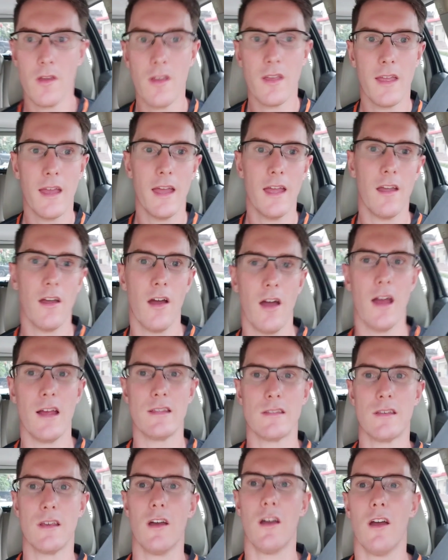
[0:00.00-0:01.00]
Okay
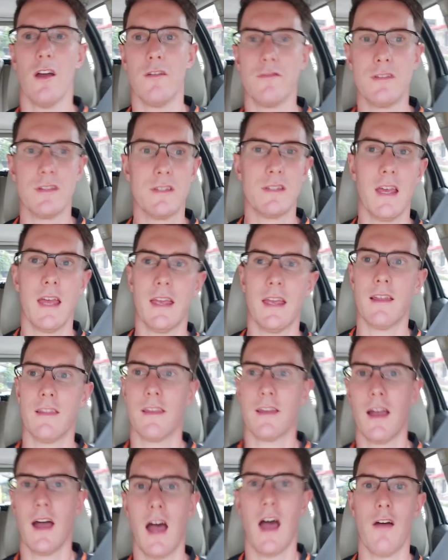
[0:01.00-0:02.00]
guys, so I've just taken
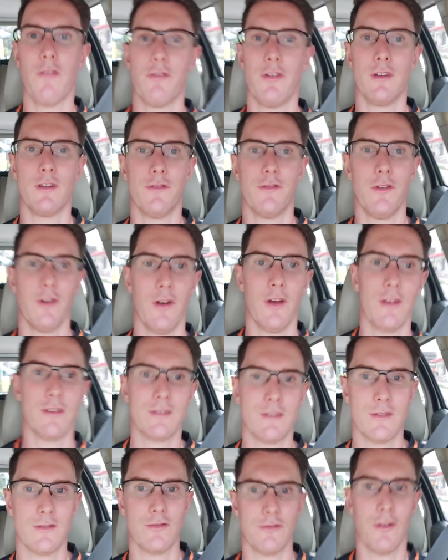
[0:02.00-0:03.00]
the car for its
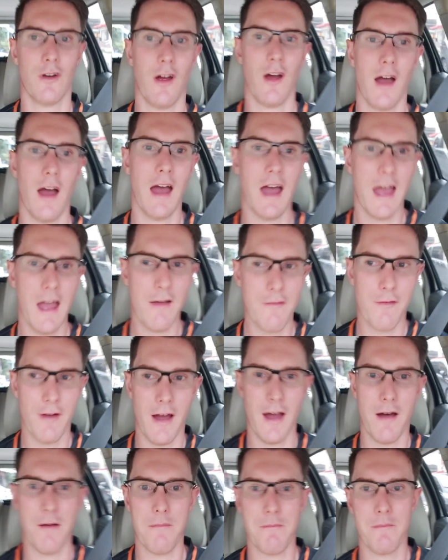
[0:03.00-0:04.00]
first drive,
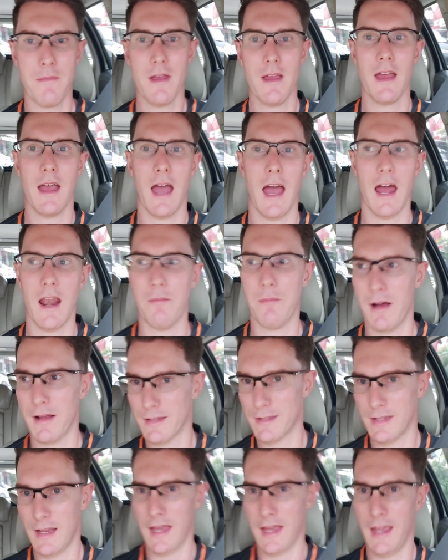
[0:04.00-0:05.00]
and I
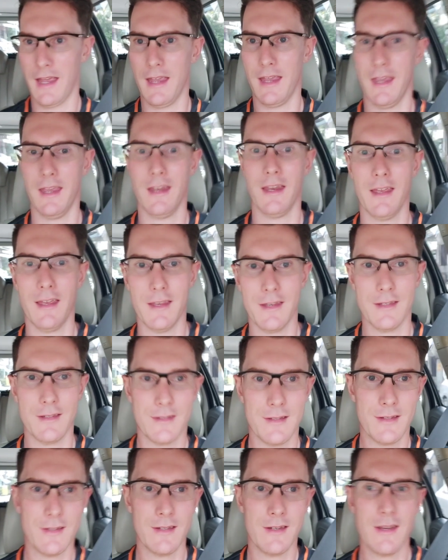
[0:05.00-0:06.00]
must say it
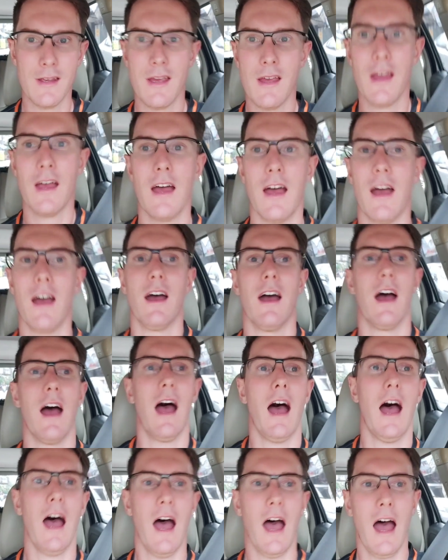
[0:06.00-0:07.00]
is
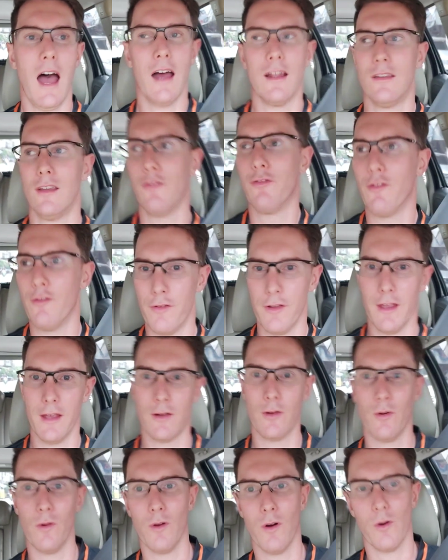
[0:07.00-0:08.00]
a different
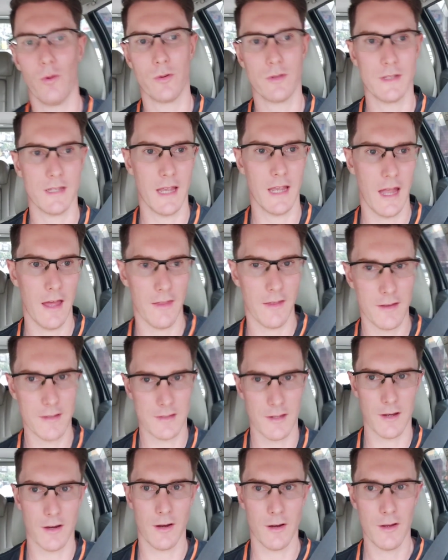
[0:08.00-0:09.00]
vehicle altogether.
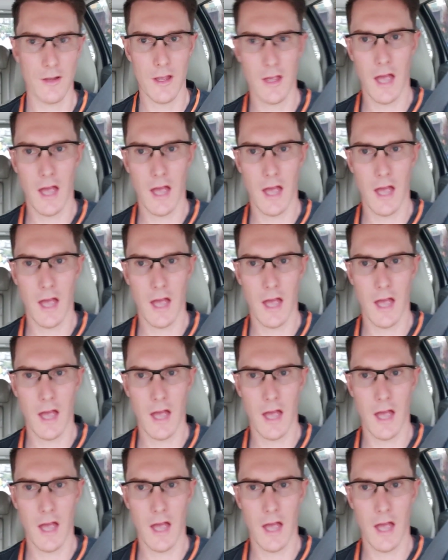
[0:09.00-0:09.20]
So